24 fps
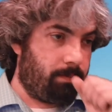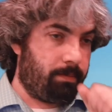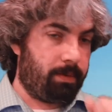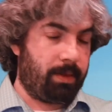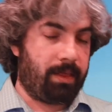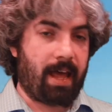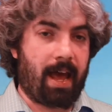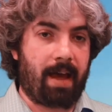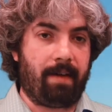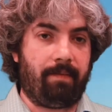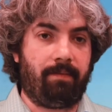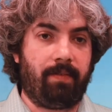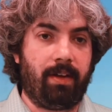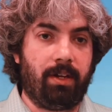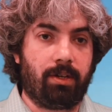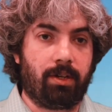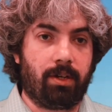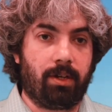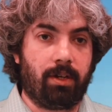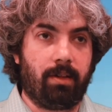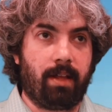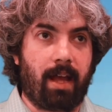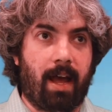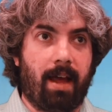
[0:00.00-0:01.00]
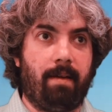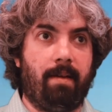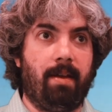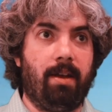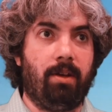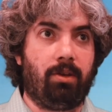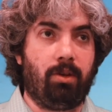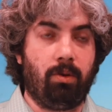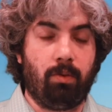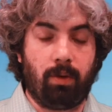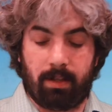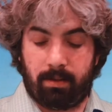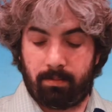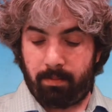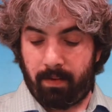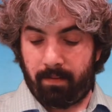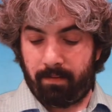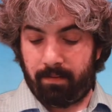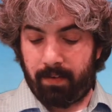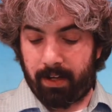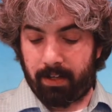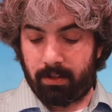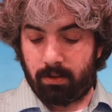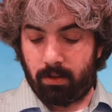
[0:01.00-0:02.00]
but that feature, that issue has been
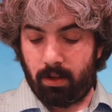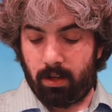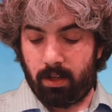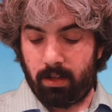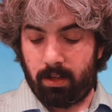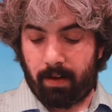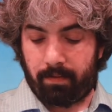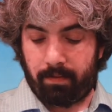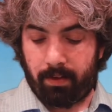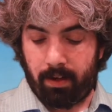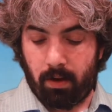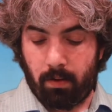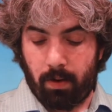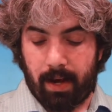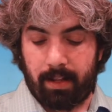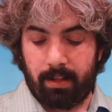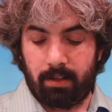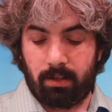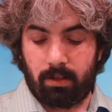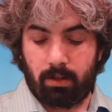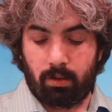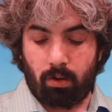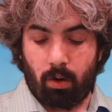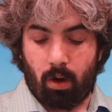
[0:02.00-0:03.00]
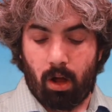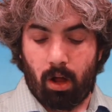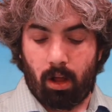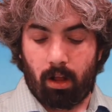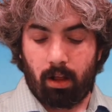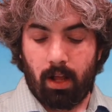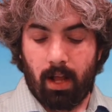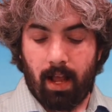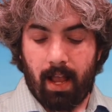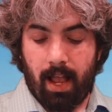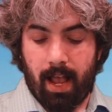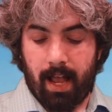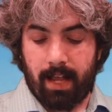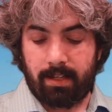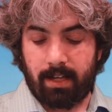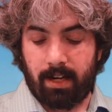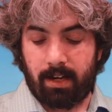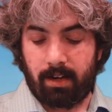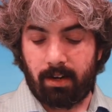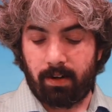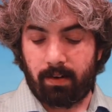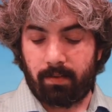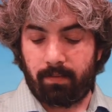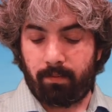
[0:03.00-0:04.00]
fixed, so you can definitely go ahead and install Ads
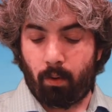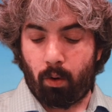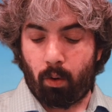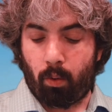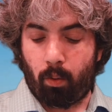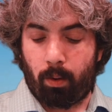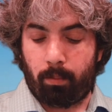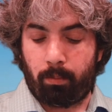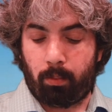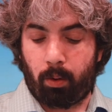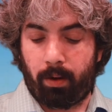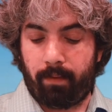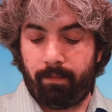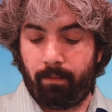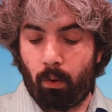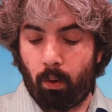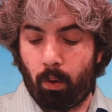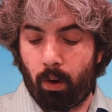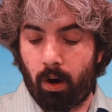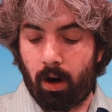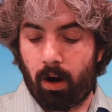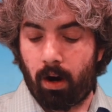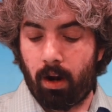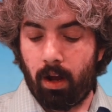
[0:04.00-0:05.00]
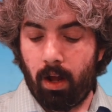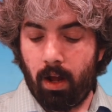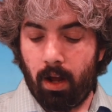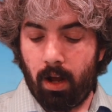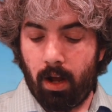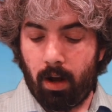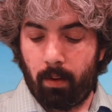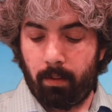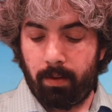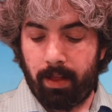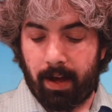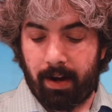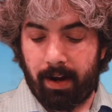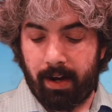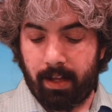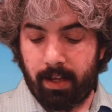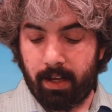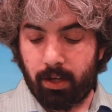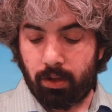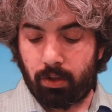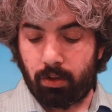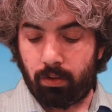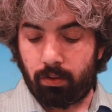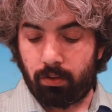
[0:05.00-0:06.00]
Editor for one point four uh, without
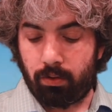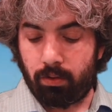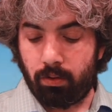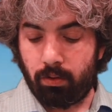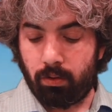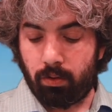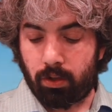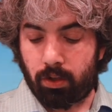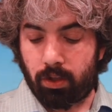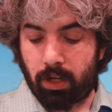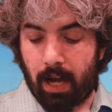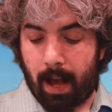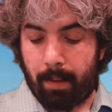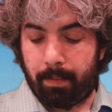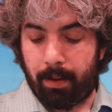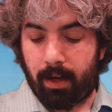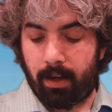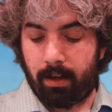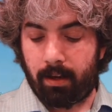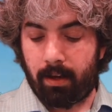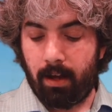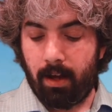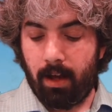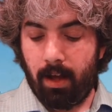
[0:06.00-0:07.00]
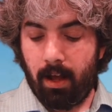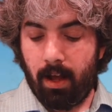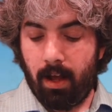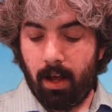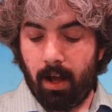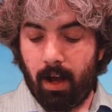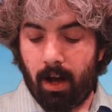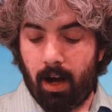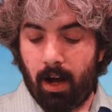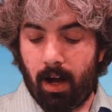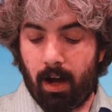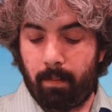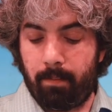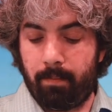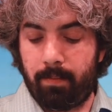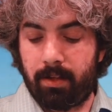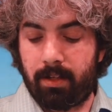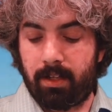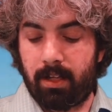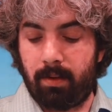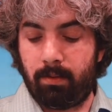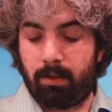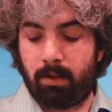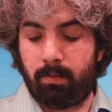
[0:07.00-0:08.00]
any issues. Google Shopping um,
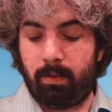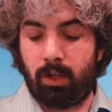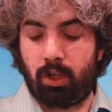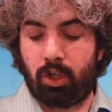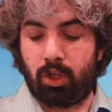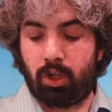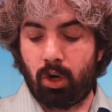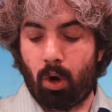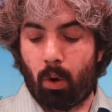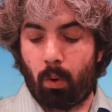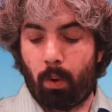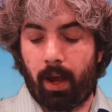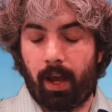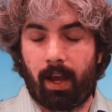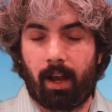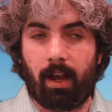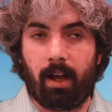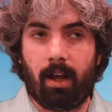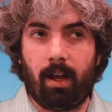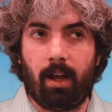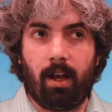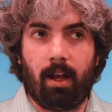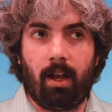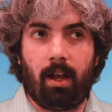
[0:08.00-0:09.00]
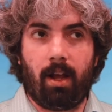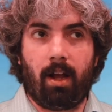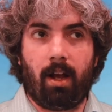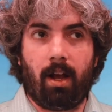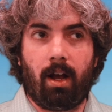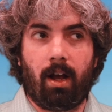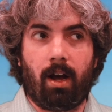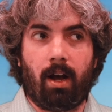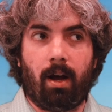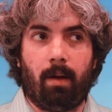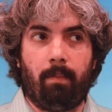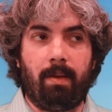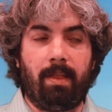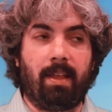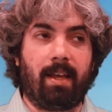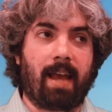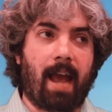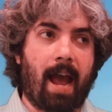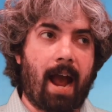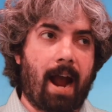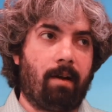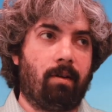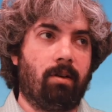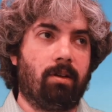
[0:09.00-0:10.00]
seems to be showing um, in the
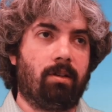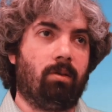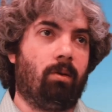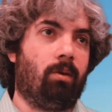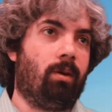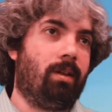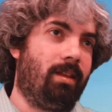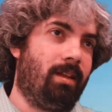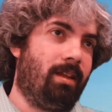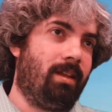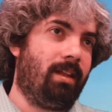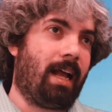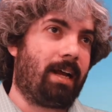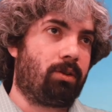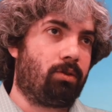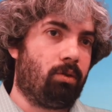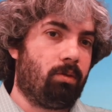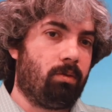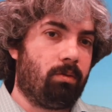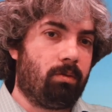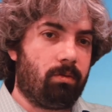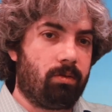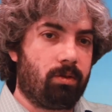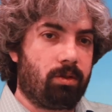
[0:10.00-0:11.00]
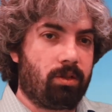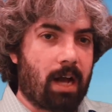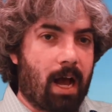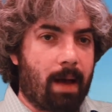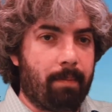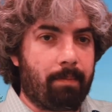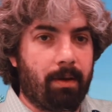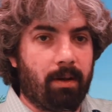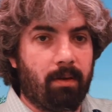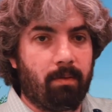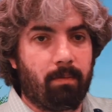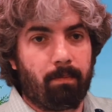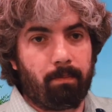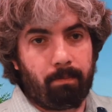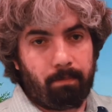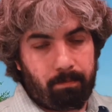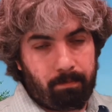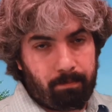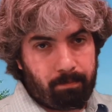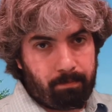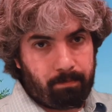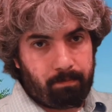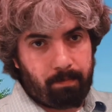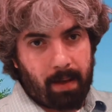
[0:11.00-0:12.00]
carousel and the actual shopping
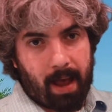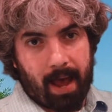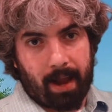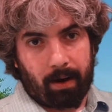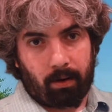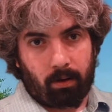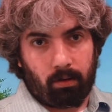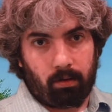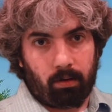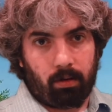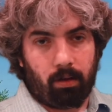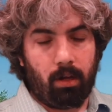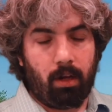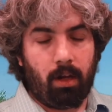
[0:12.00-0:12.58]
panel